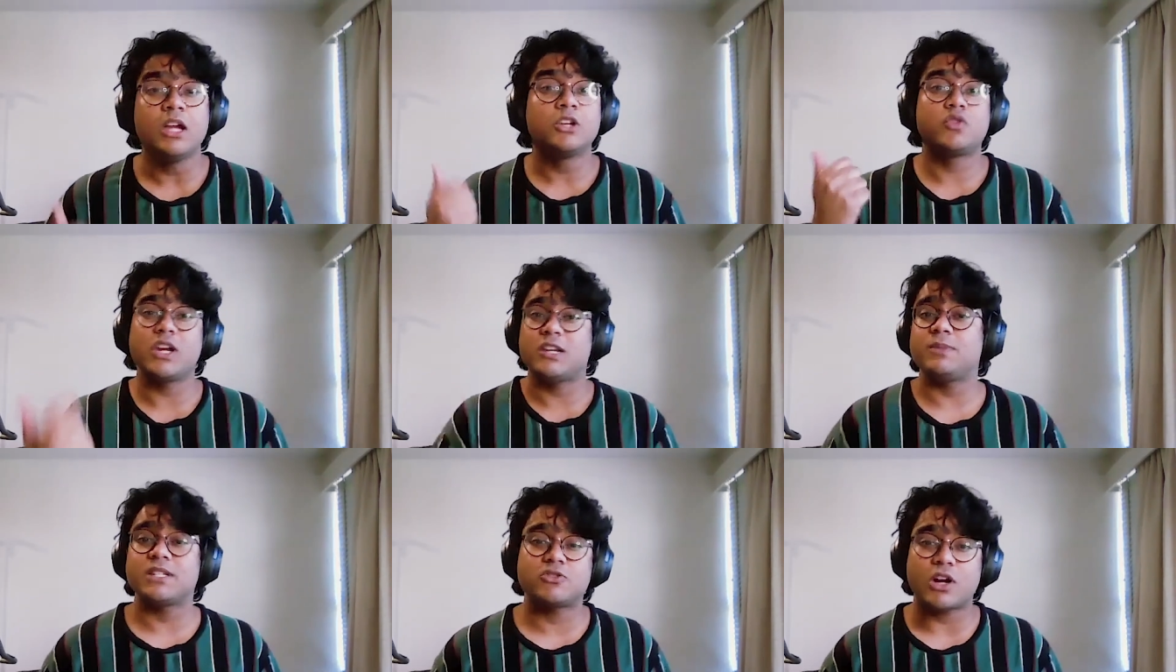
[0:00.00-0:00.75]

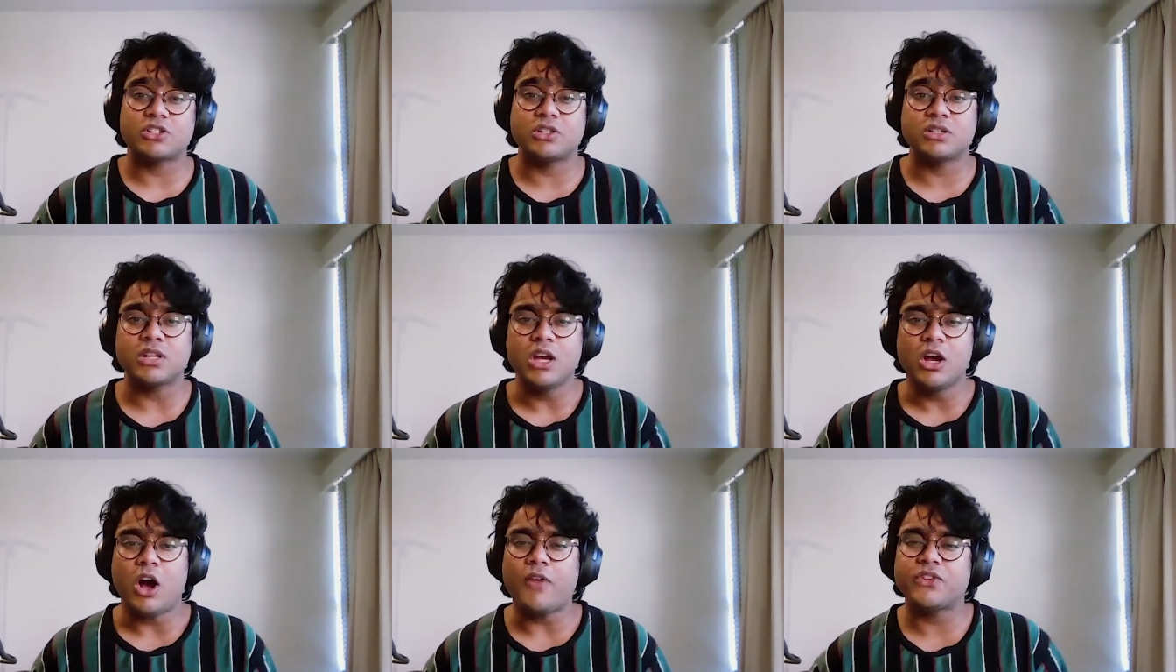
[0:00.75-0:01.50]
treatment structures
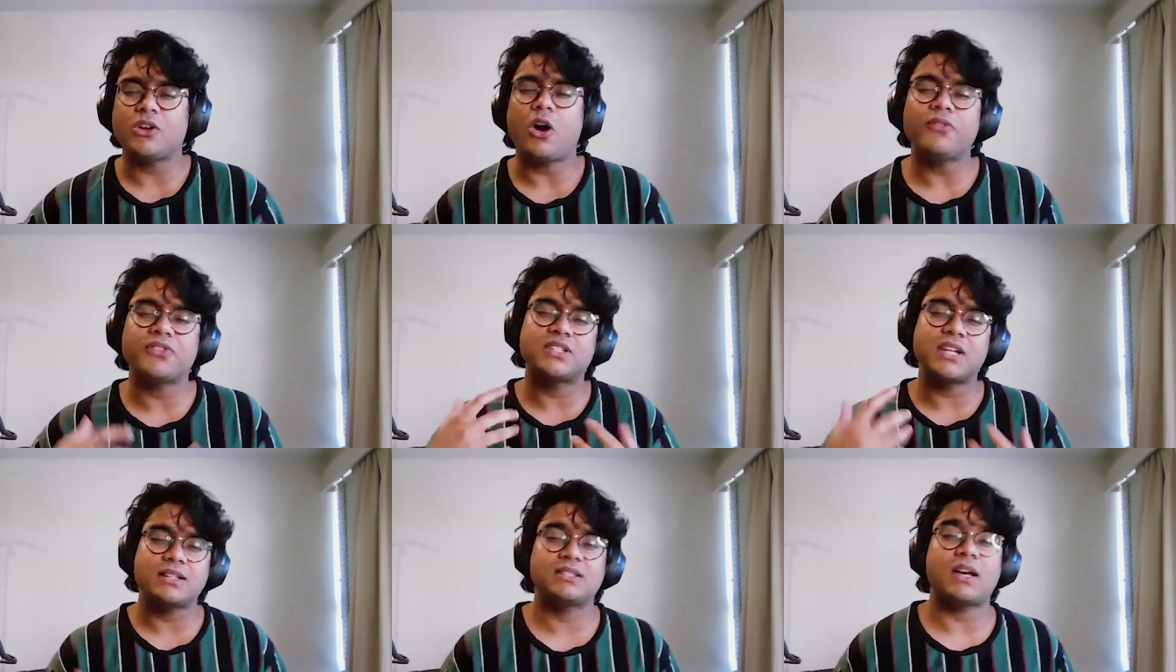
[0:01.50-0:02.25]
often
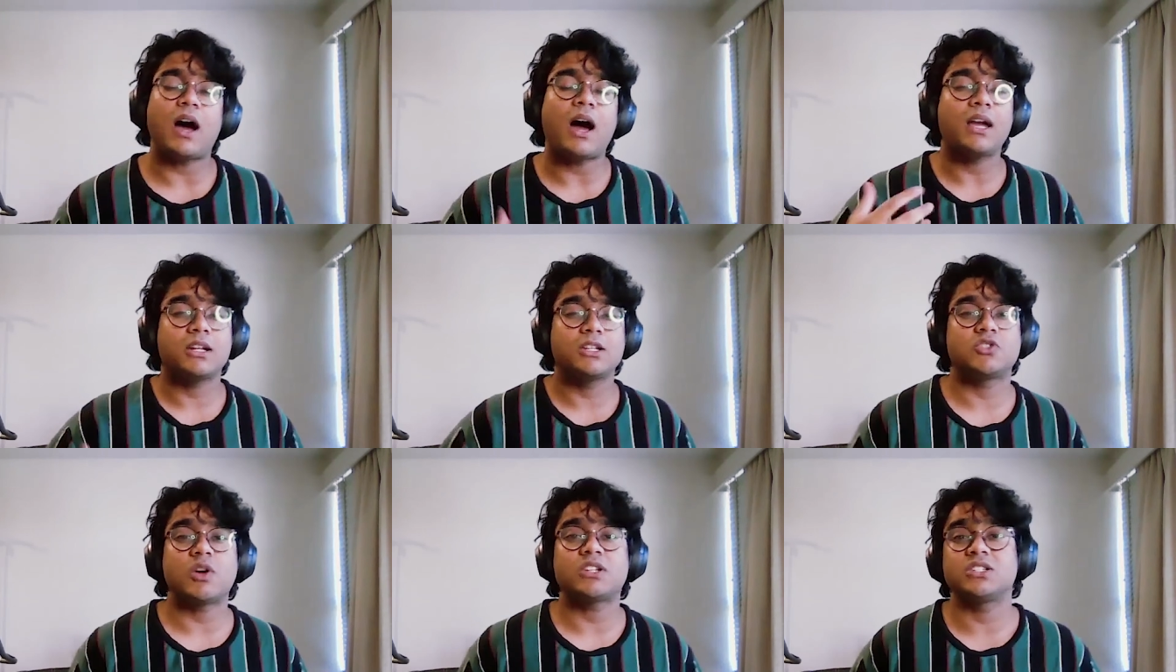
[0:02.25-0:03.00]
offsets the high
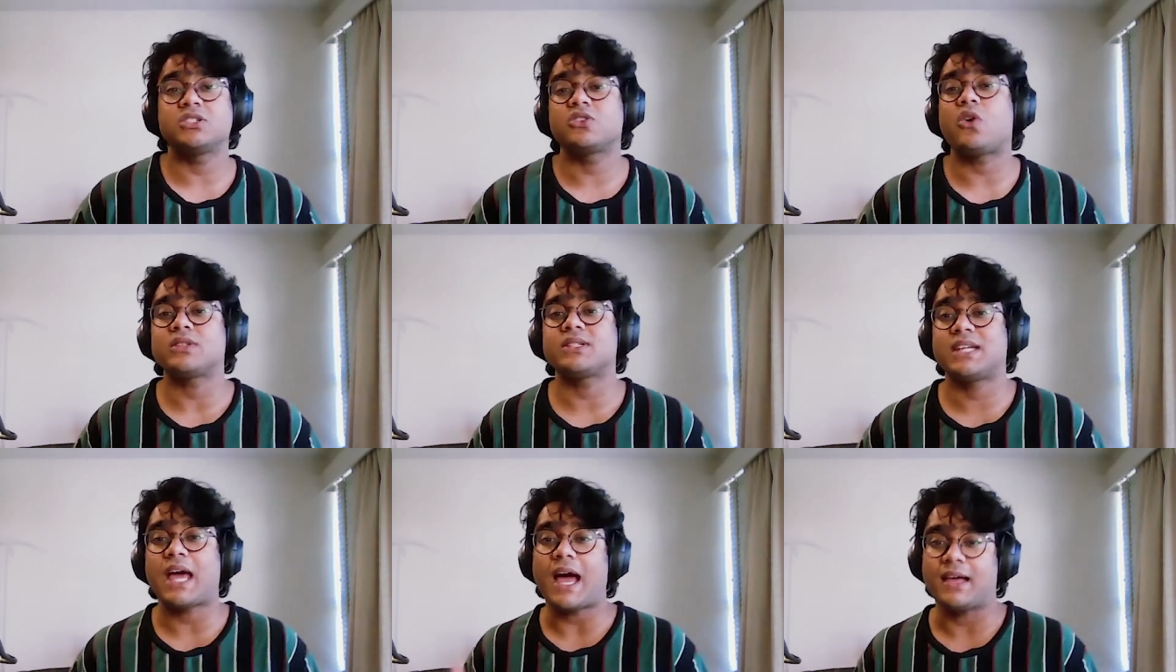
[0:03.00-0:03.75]
construction cost
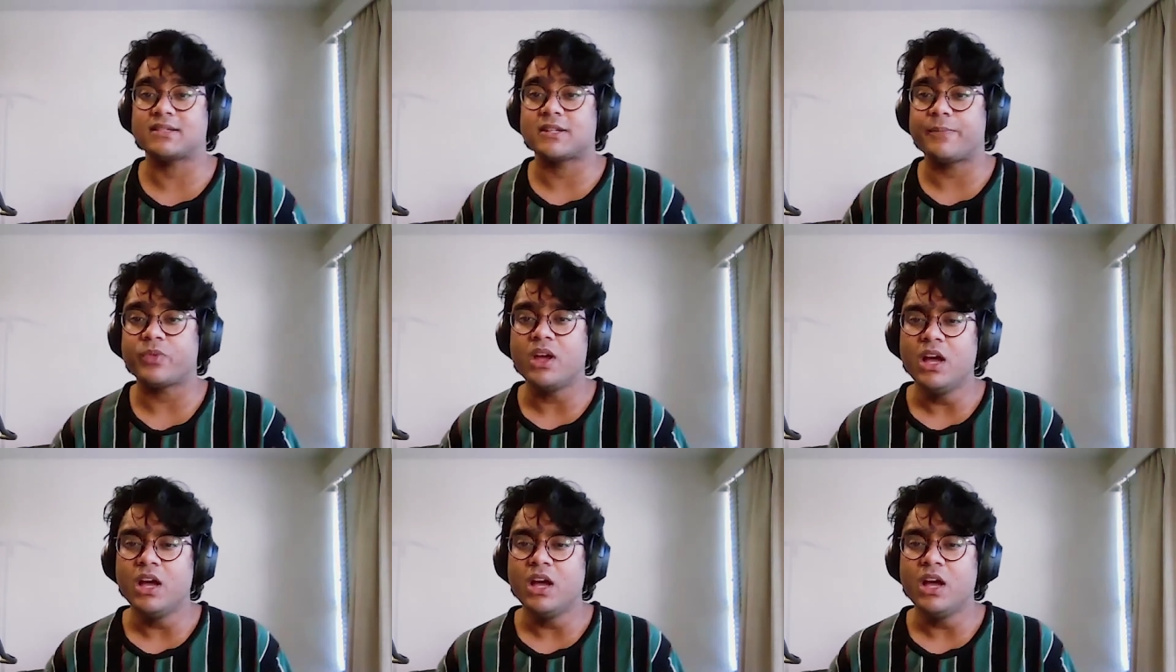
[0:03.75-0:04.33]
it has,